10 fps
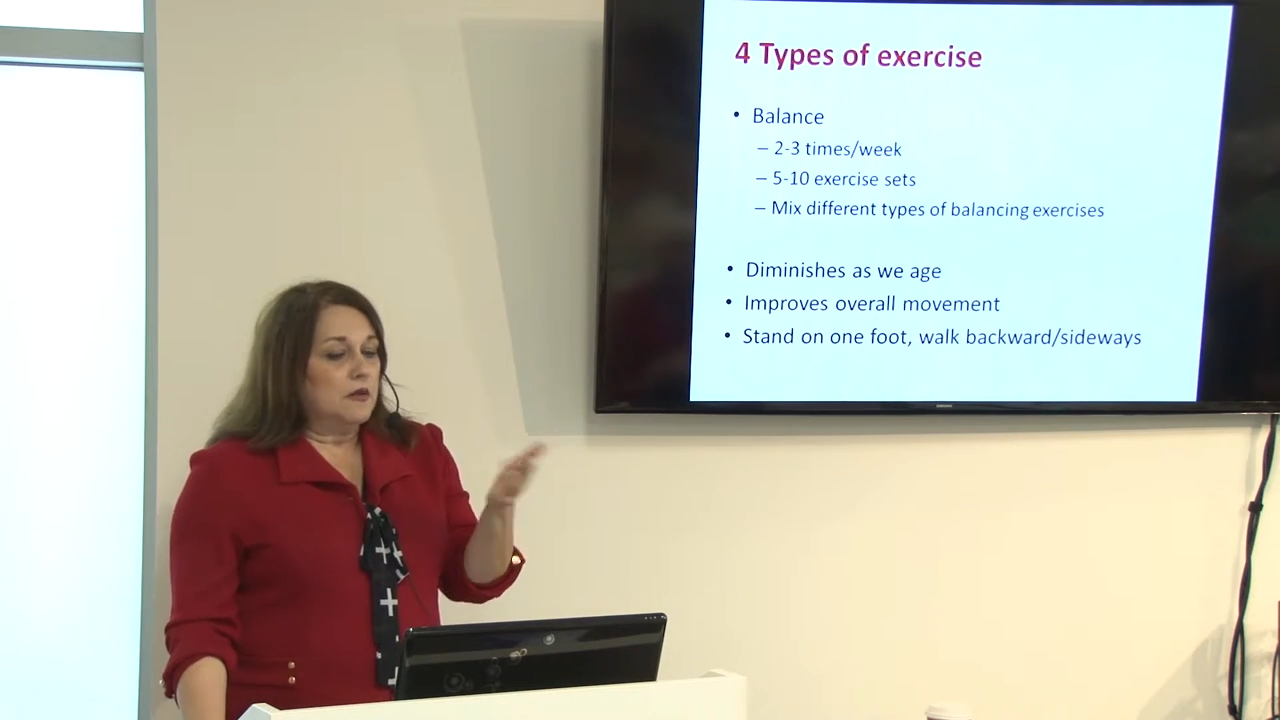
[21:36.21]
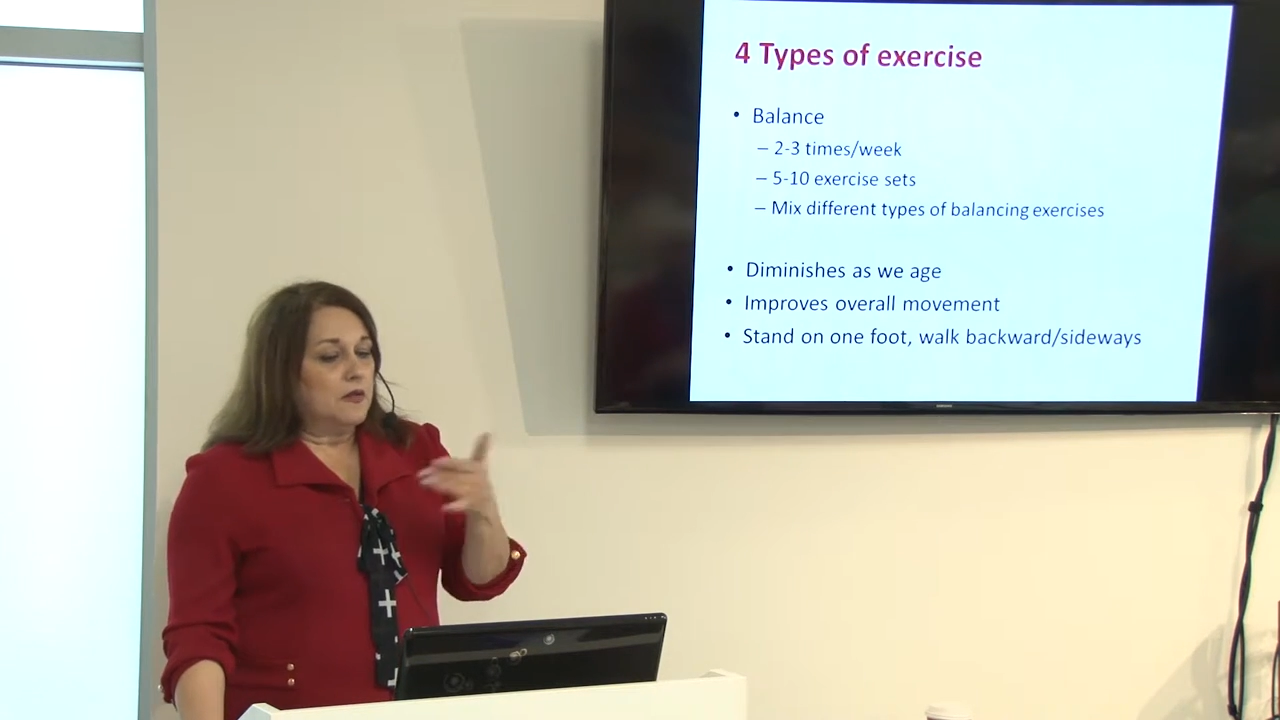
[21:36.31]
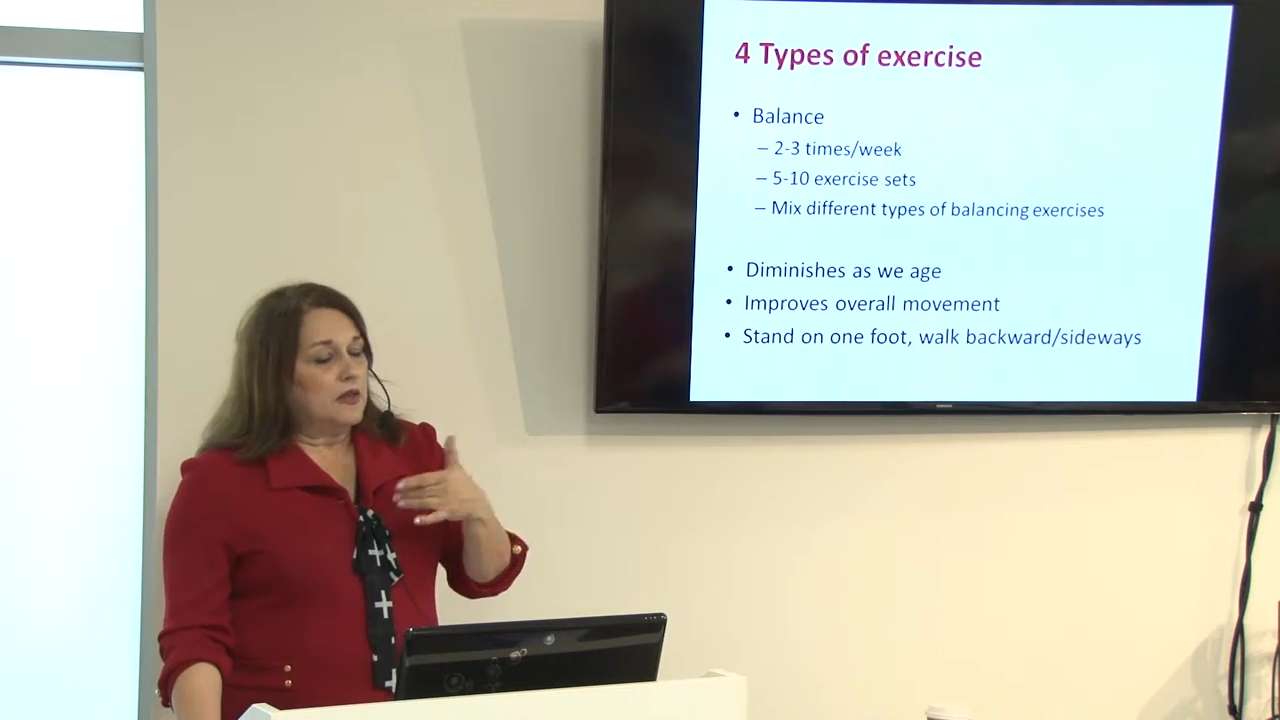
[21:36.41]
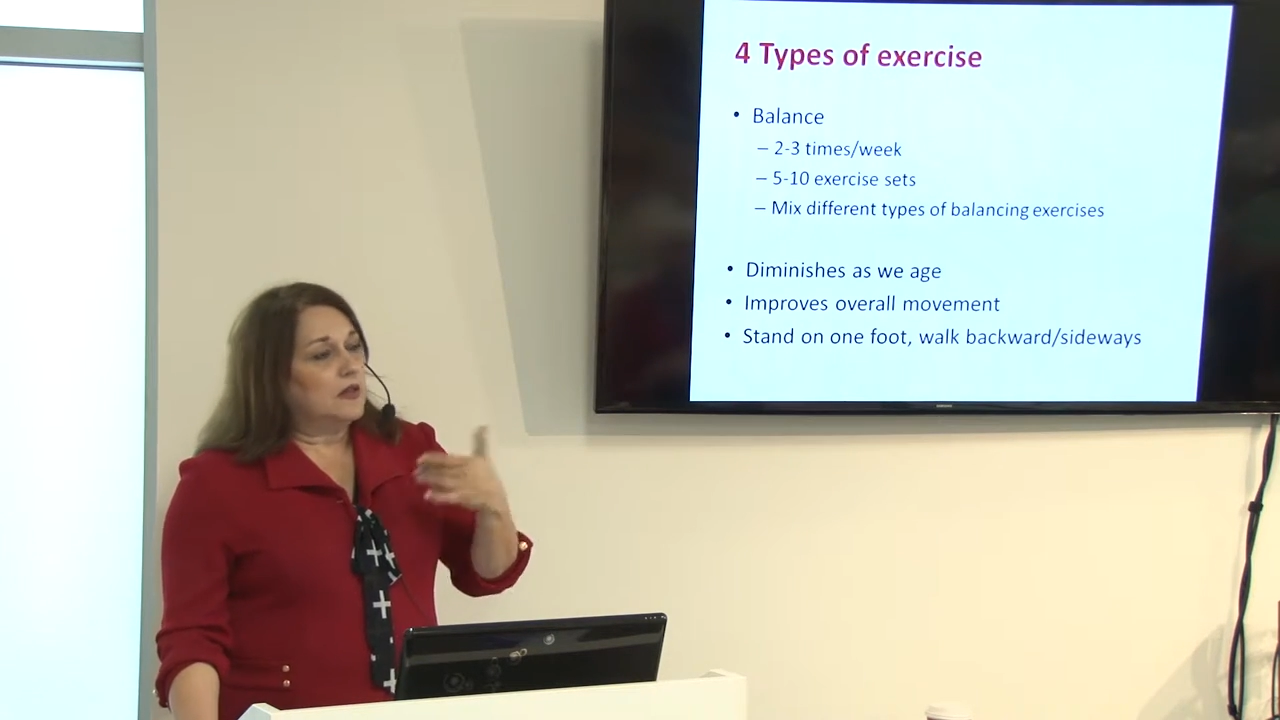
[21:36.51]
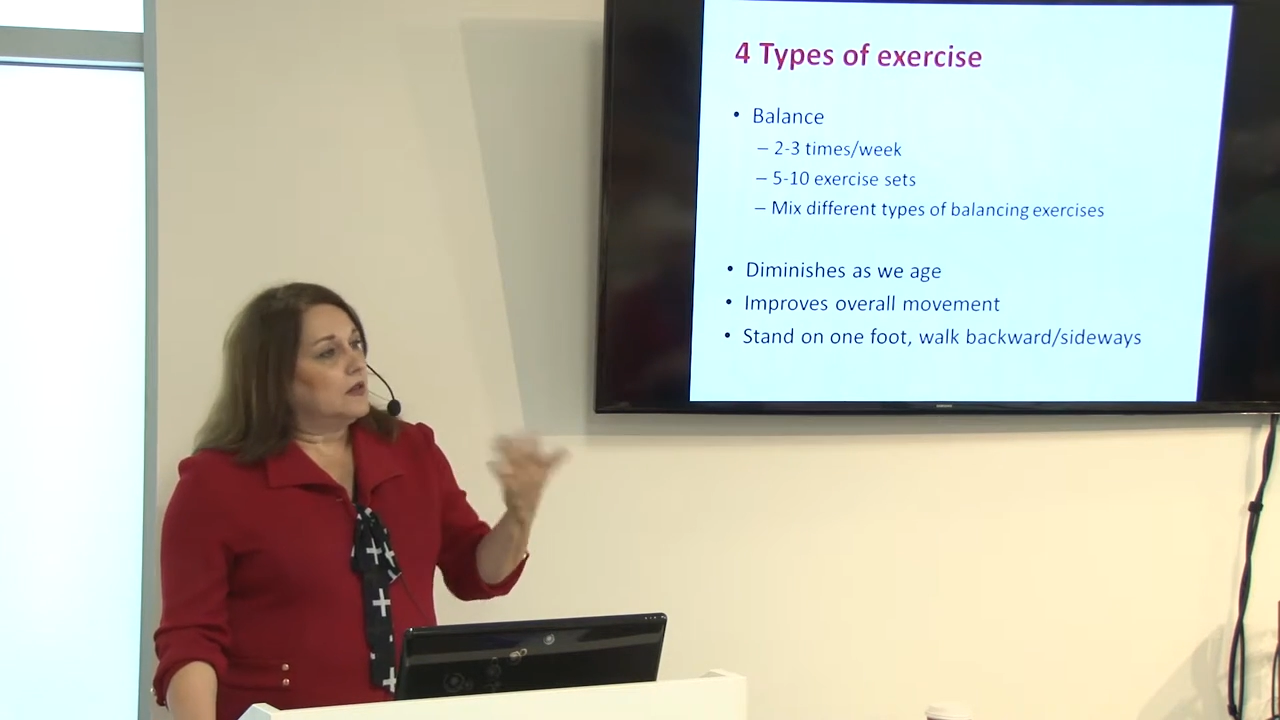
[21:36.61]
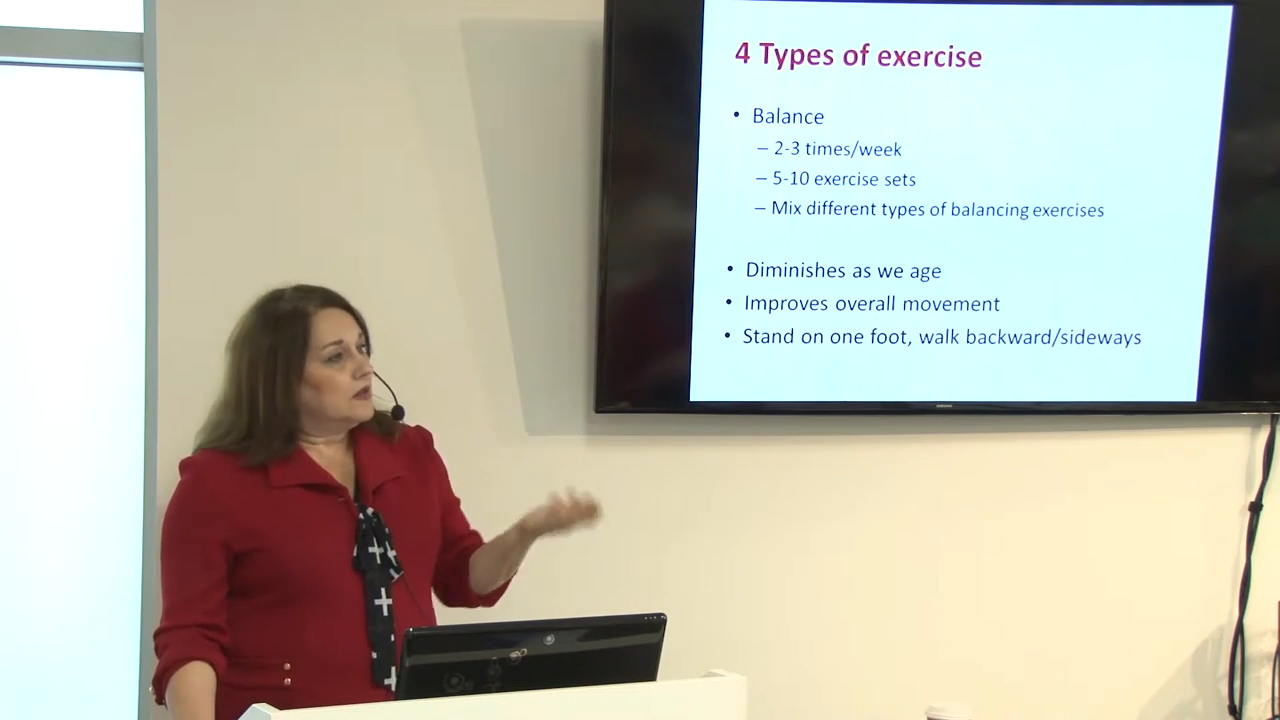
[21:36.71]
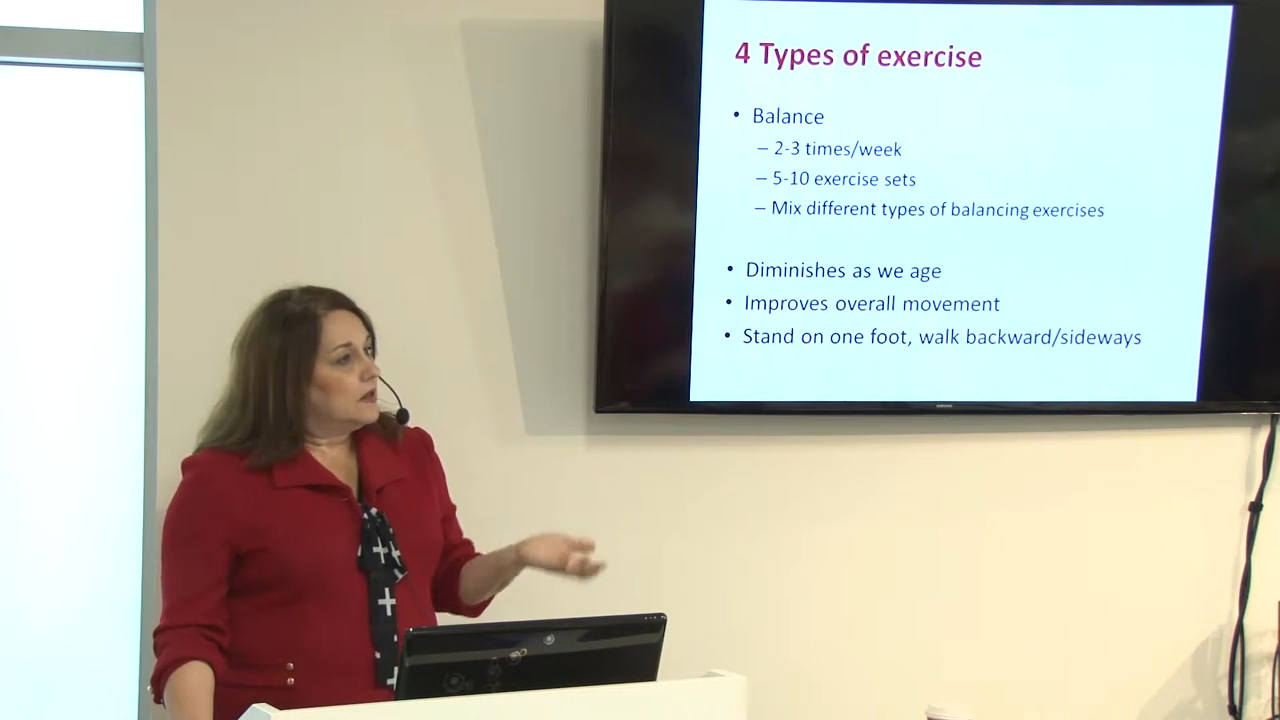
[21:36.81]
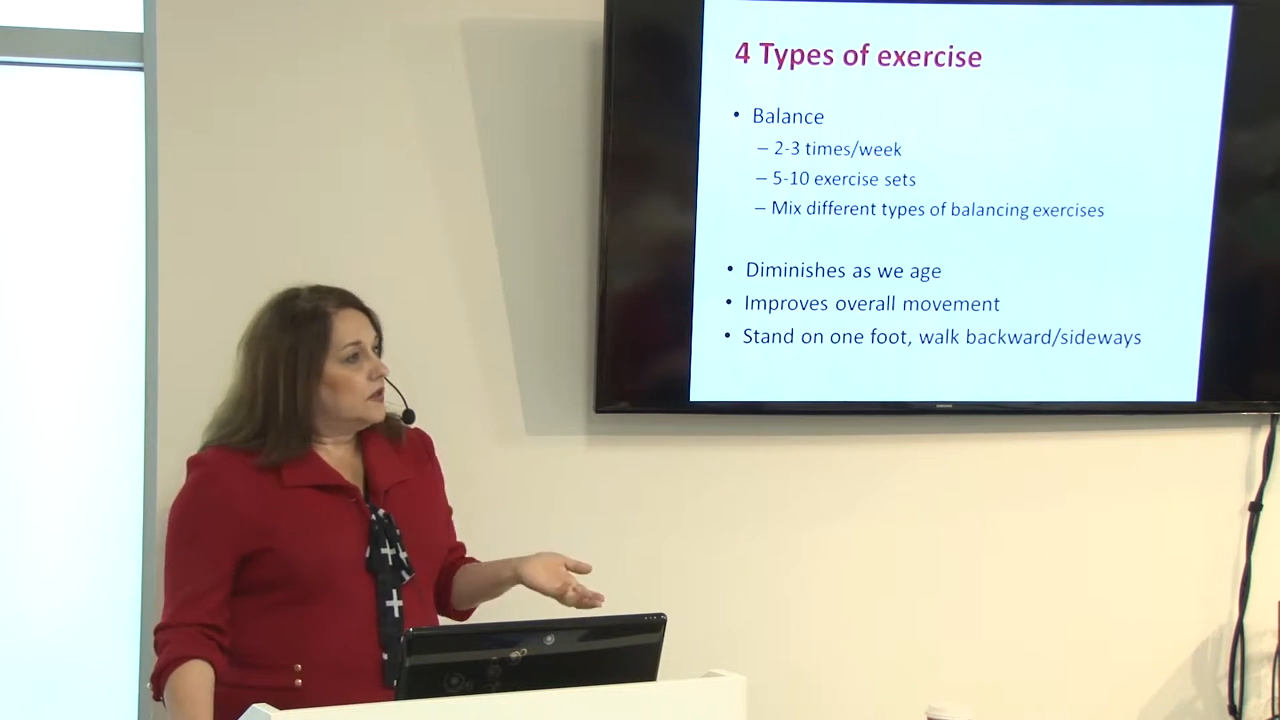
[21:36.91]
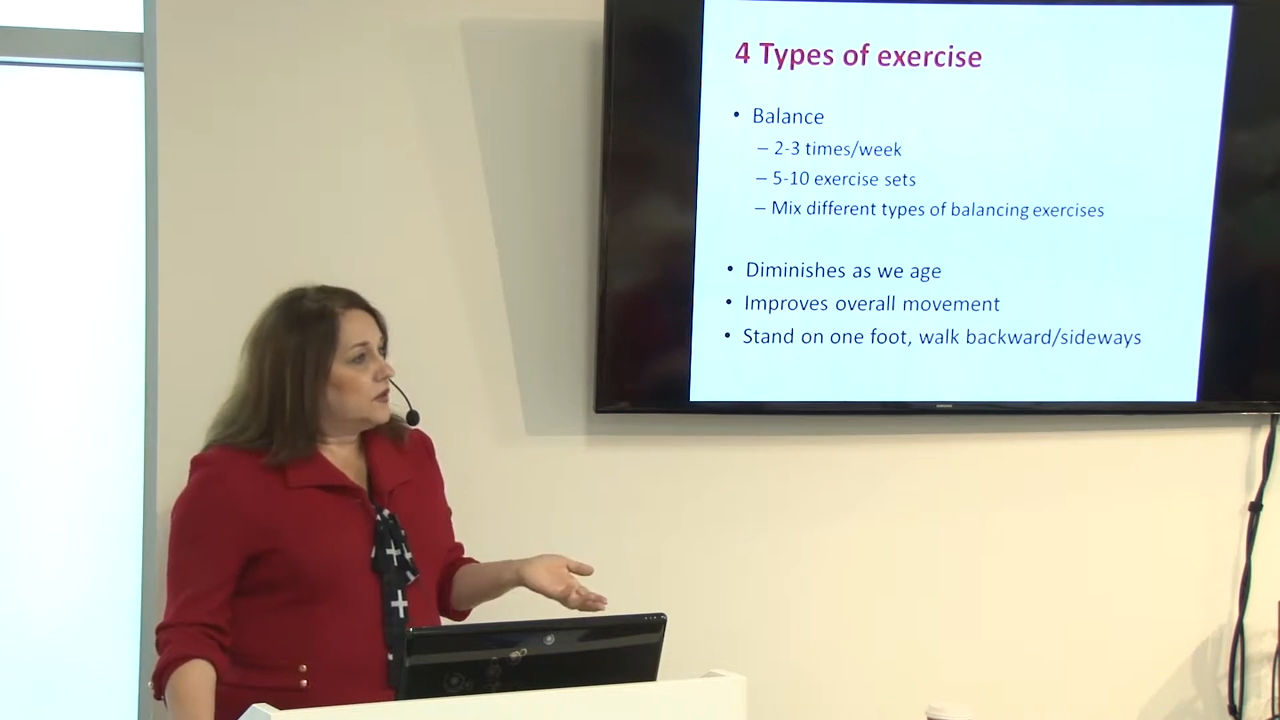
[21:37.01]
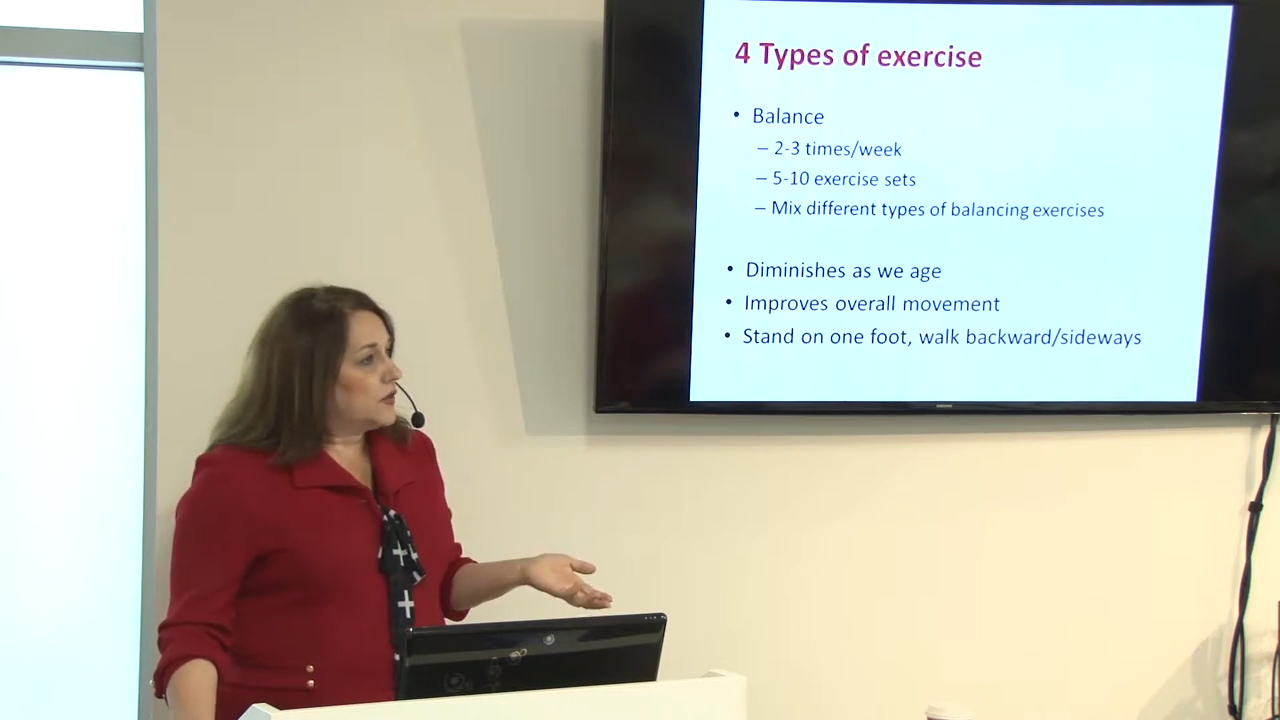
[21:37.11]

then you